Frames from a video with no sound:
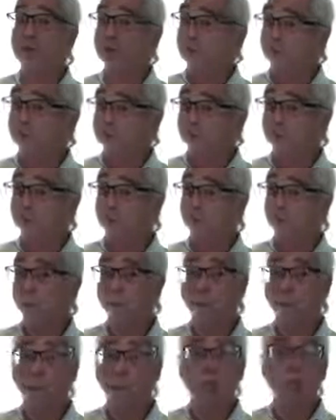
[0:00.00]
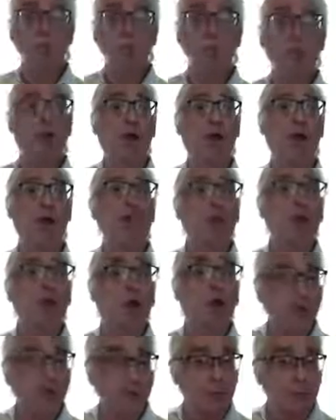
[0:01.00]
there are very
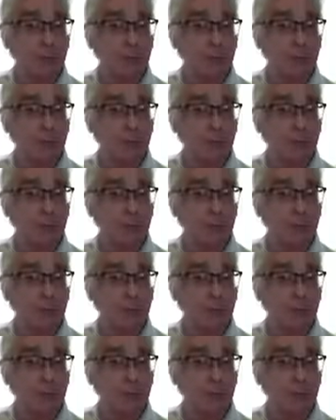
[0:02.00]
few